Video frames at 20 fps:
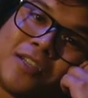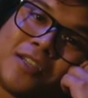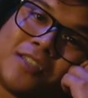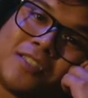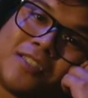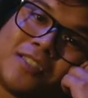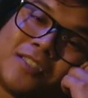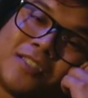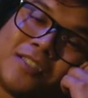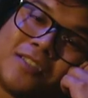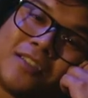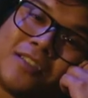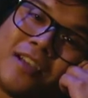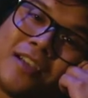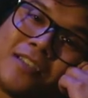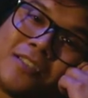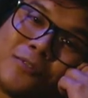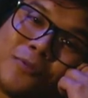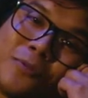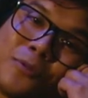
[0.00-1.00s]
and he still
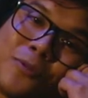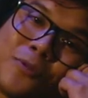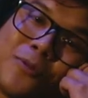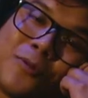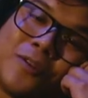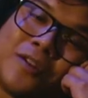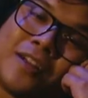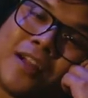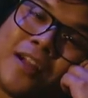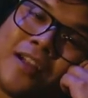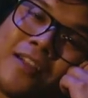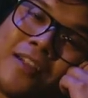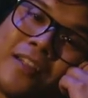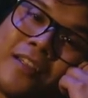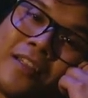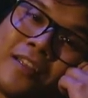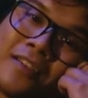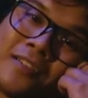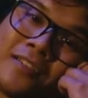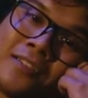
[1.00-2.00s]
hasn't recorded
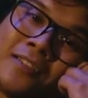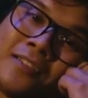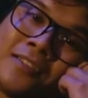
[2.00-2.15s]
anything.